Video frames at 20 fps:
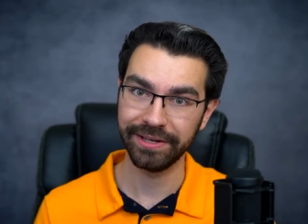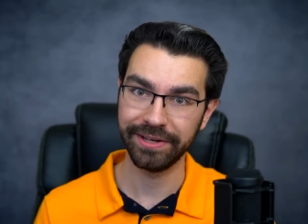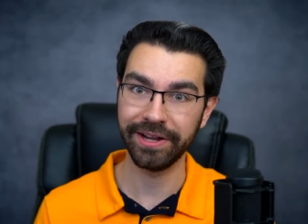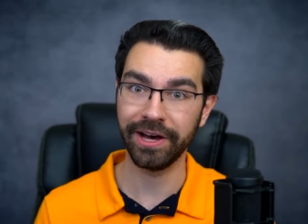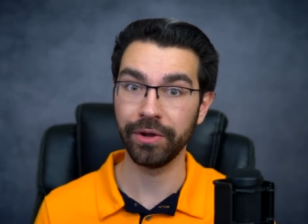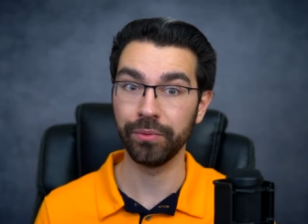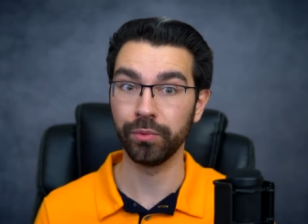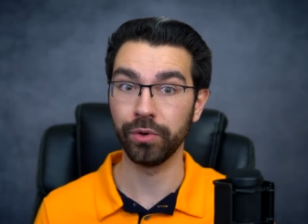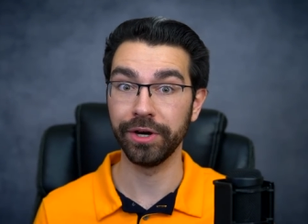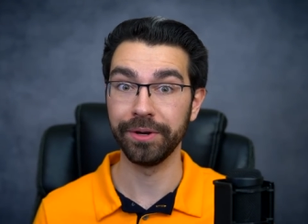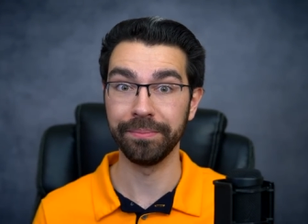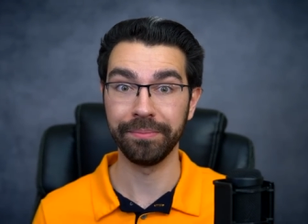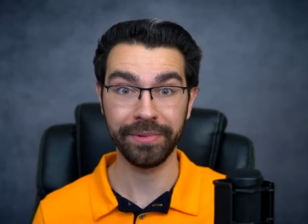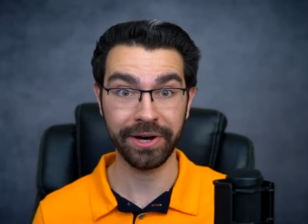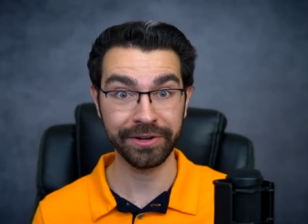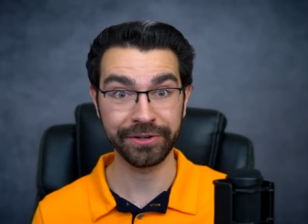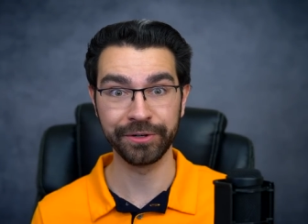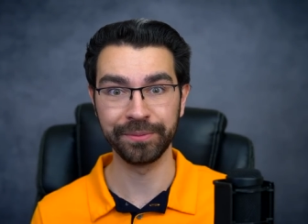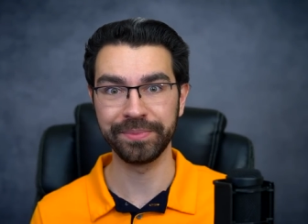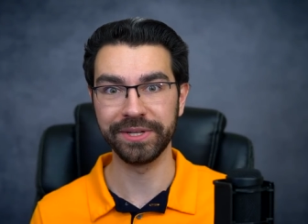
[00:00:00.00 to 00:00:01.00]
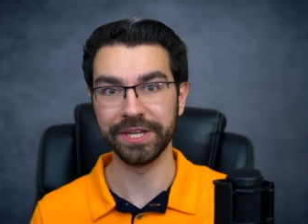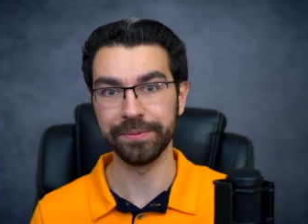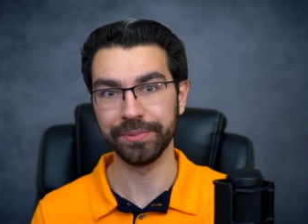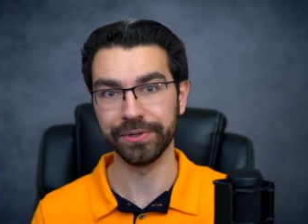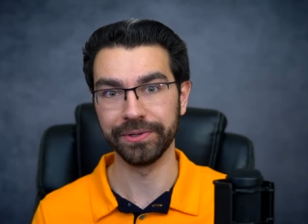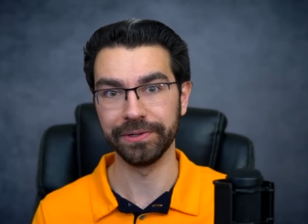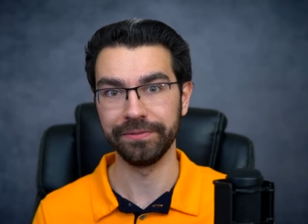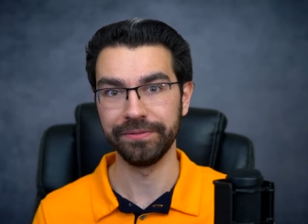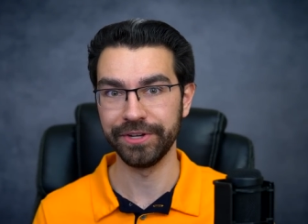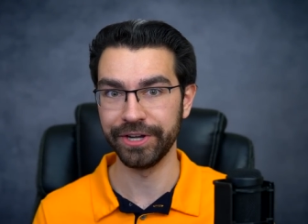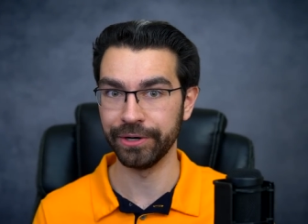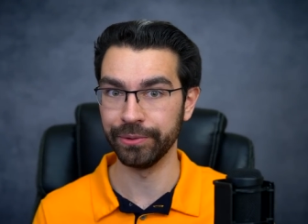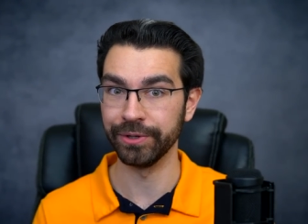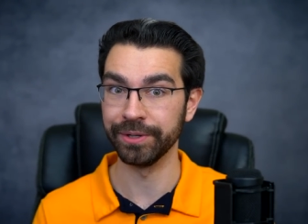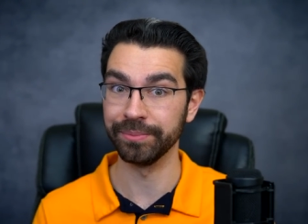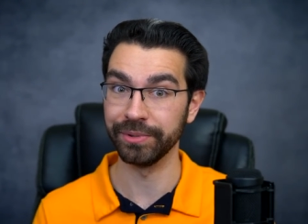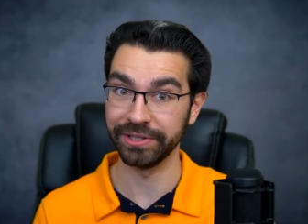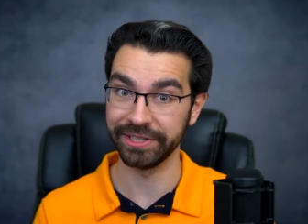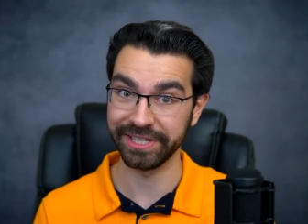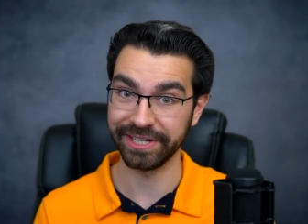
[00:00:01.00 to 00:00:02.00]
not what modern people know
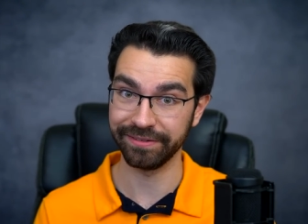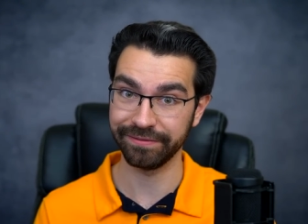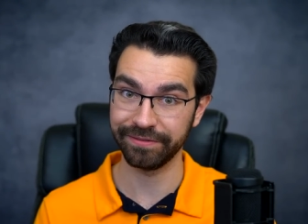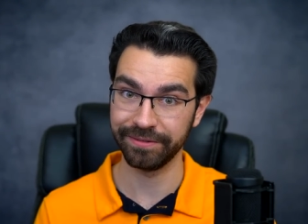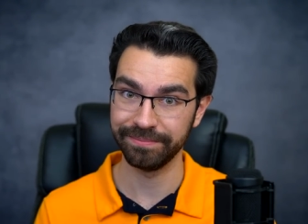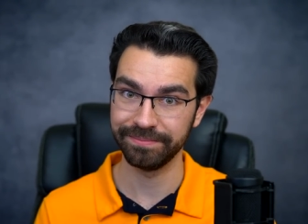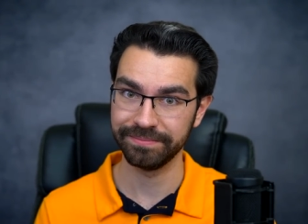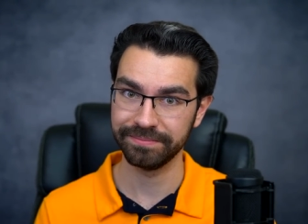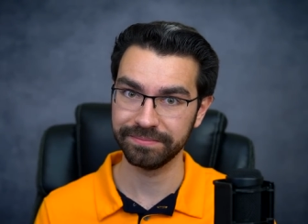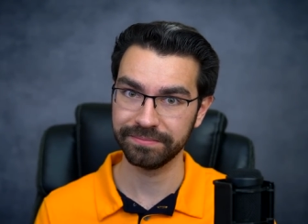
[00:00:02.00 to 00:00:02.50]
and believe.